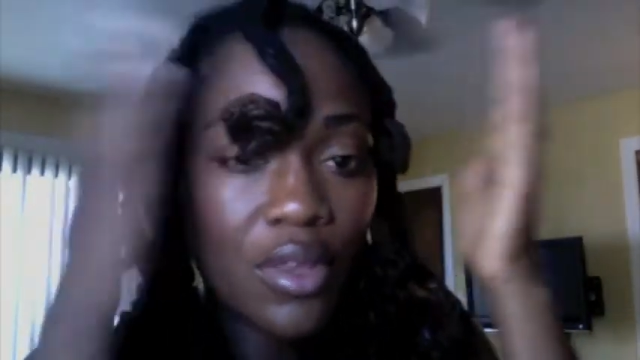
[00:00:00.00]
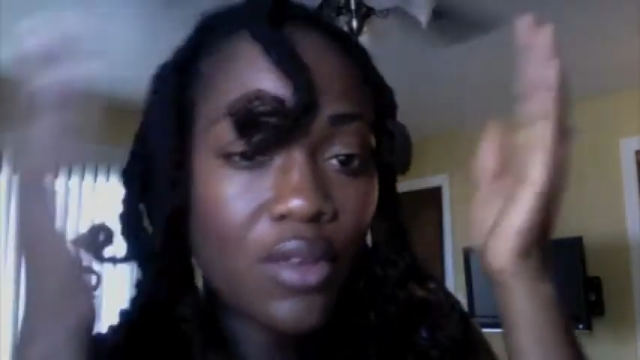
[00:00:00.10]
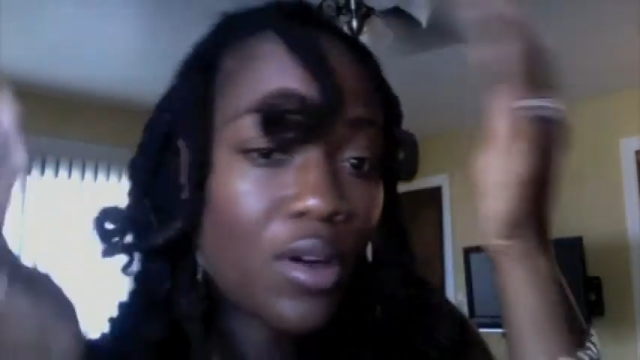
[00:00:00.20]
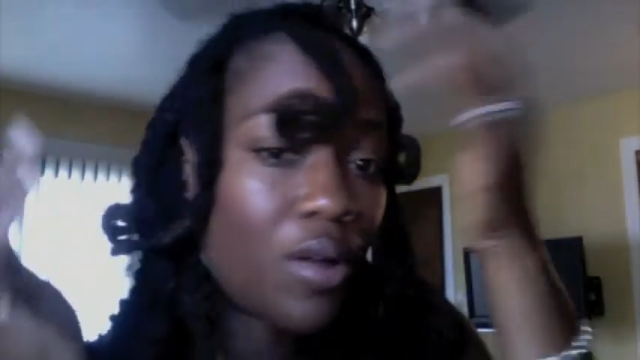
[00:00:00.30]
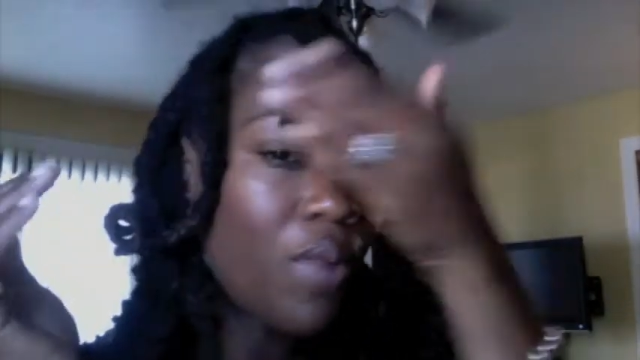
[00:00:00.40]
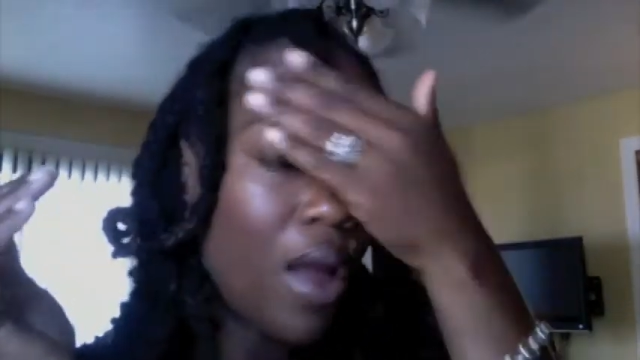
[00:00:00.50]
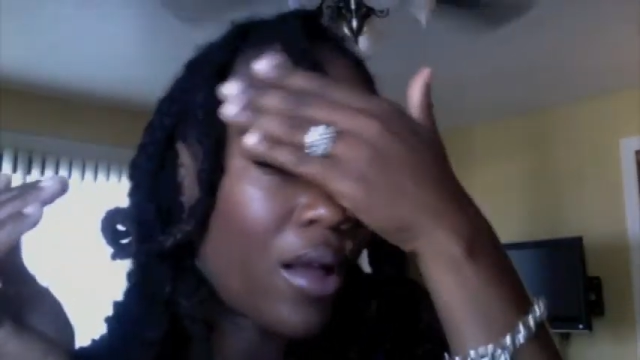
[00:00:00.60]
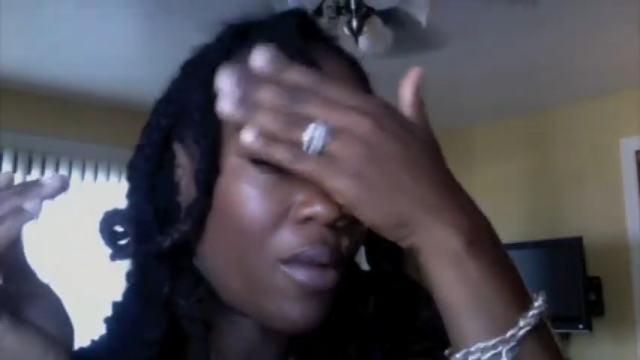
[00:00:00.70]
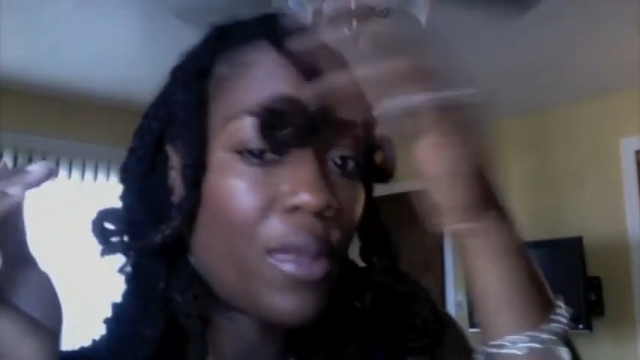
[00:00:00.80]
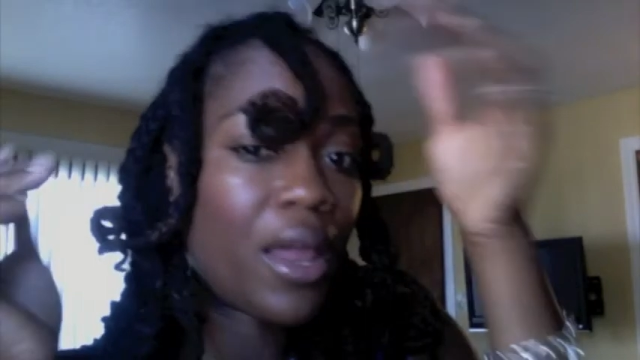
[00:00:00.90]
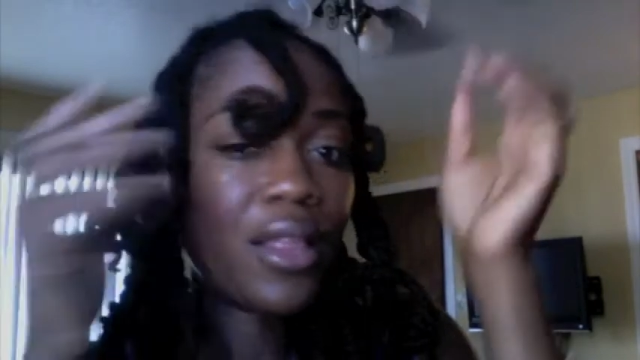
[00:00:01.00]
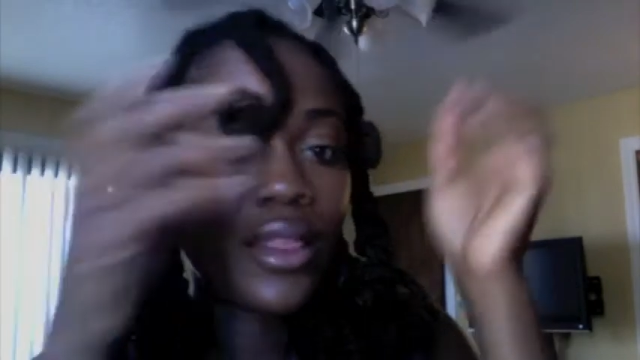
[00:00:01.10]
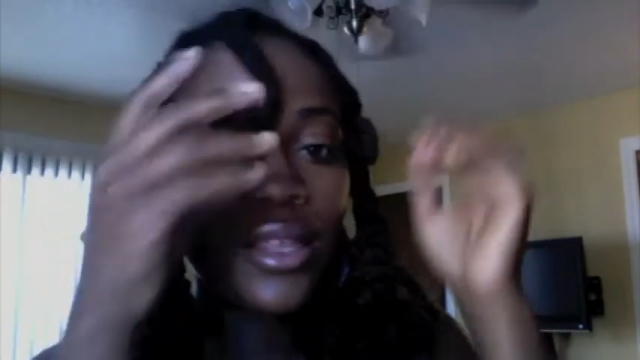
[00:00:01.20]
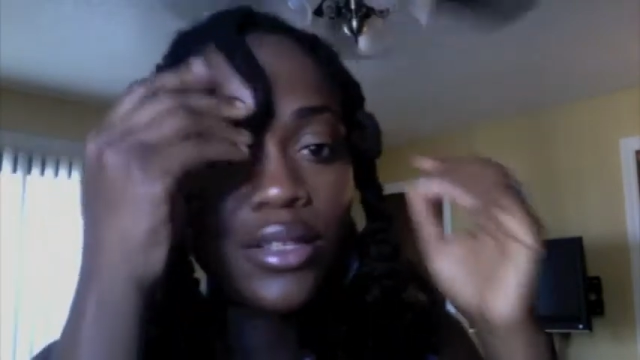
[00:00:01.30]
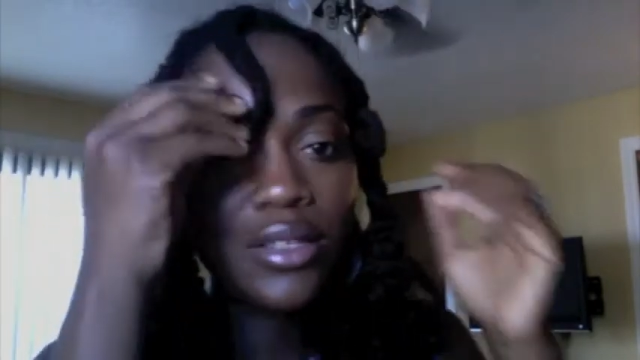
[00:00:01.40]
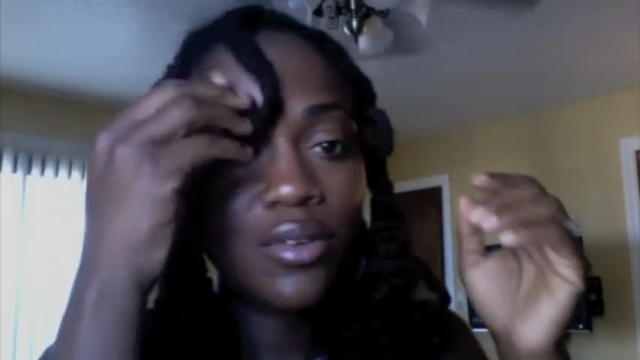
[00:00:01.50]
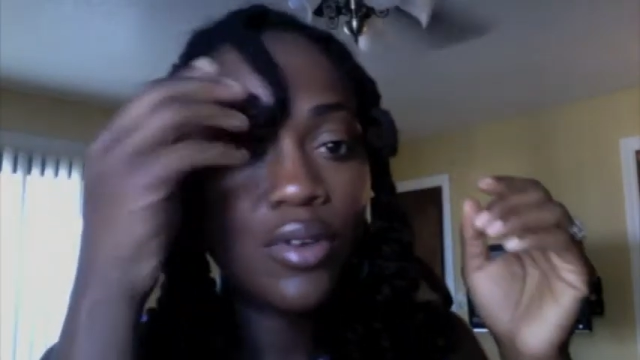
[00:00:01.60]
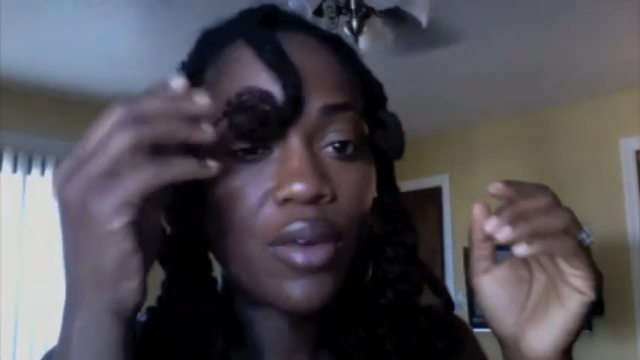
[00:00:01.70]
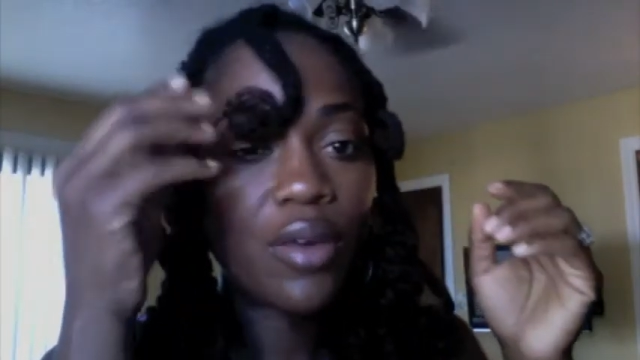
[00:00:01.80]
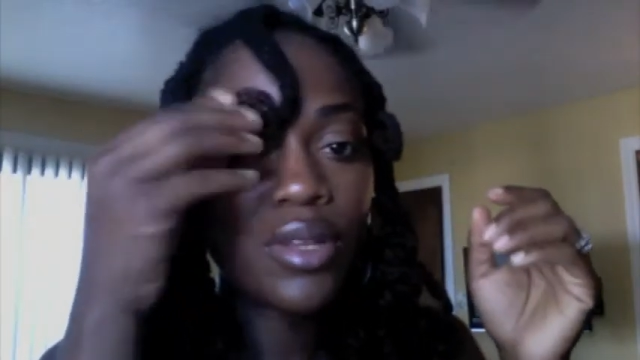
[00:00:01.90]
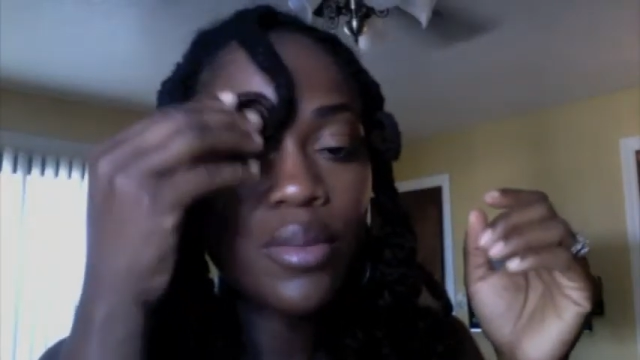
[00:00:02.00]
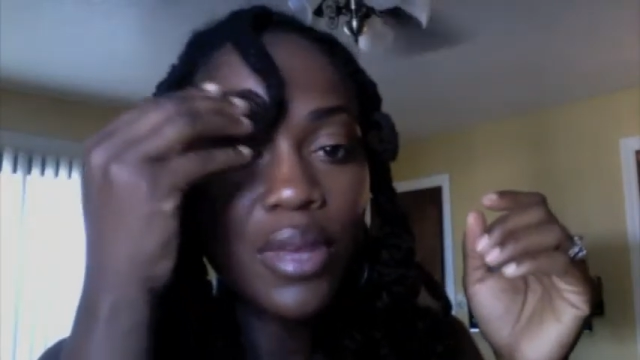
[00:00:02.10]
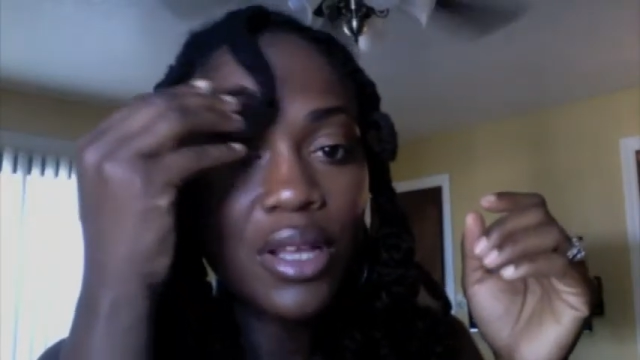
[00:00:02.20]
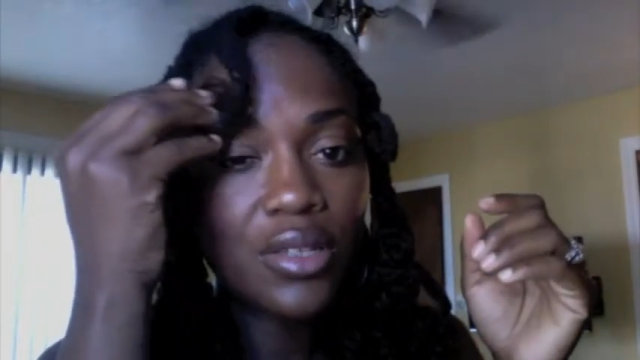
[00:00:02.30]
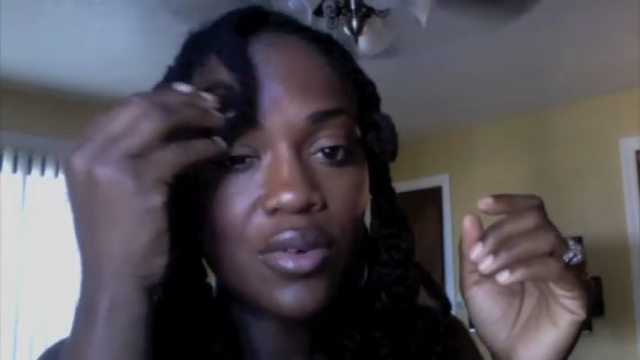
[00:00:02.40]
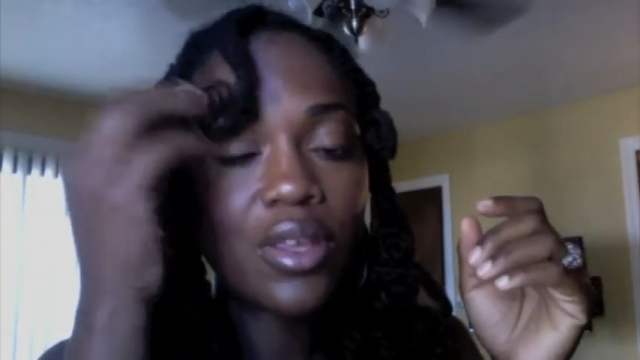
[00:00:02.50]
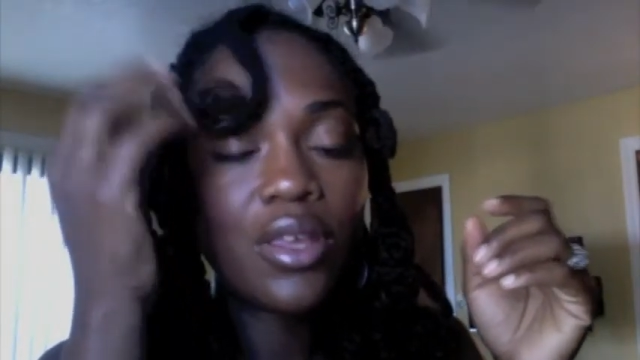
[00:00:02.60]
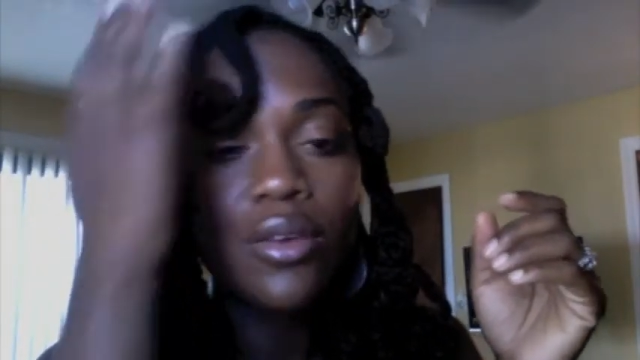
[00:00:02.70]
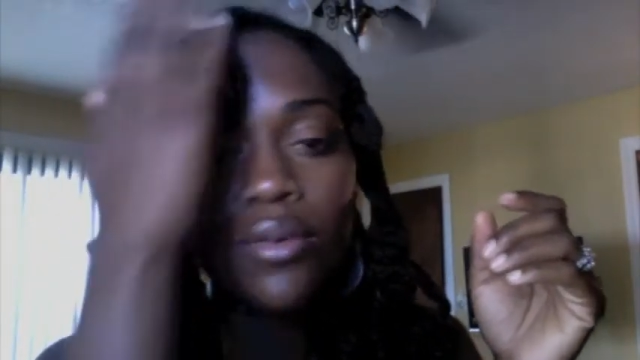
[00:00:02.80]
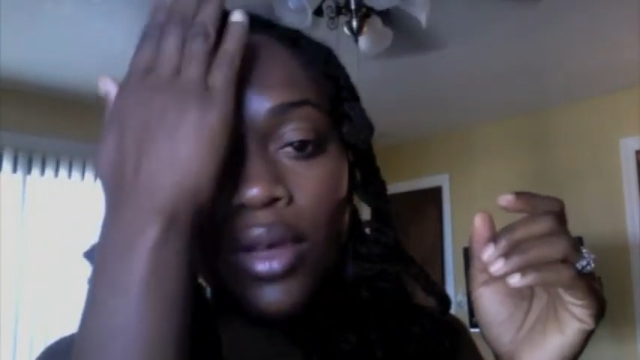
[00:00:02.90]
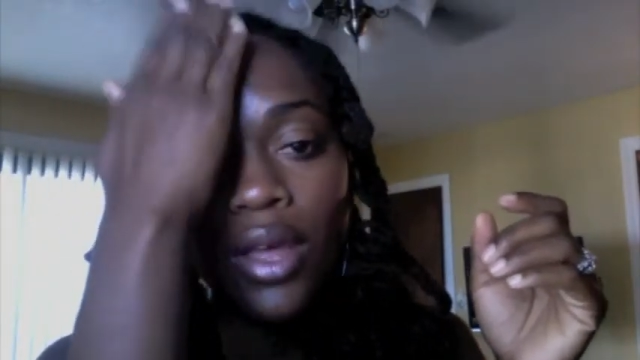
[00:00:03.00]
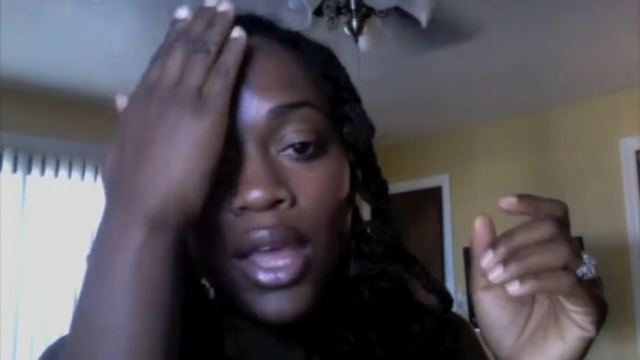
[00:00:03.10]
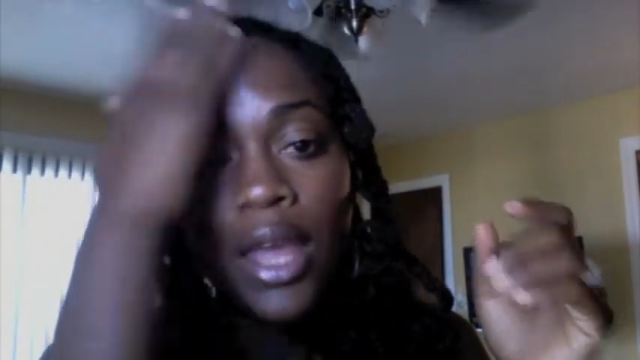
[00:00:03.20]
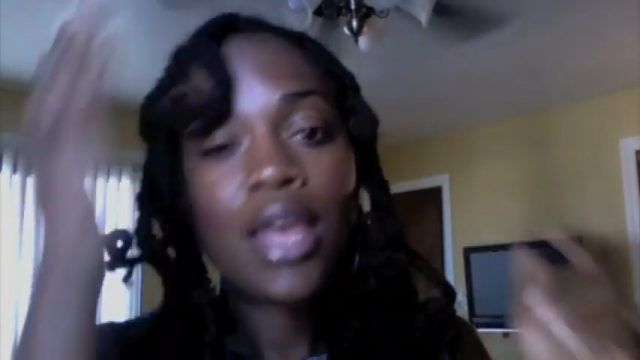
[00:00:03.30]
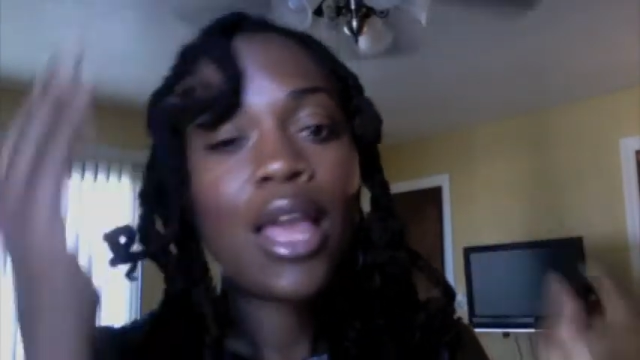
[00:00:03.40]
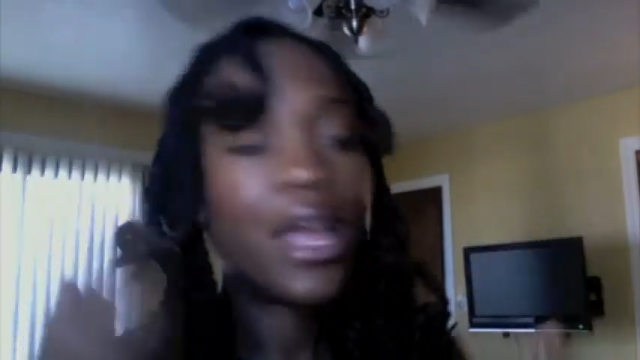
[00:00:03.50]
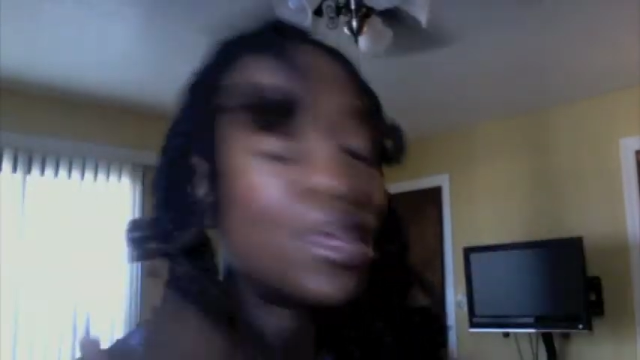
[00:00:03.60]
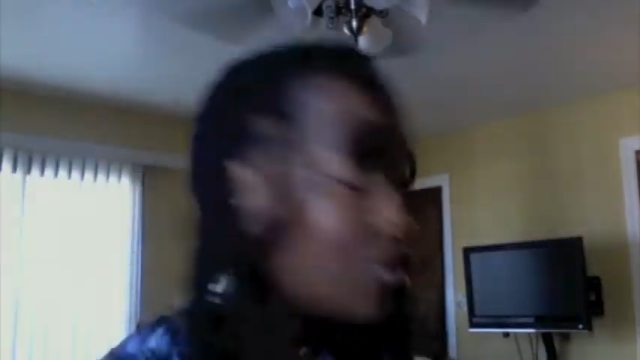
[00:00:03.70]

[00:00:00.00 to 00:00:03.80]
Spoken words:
you could rock them like this, it depends on you. You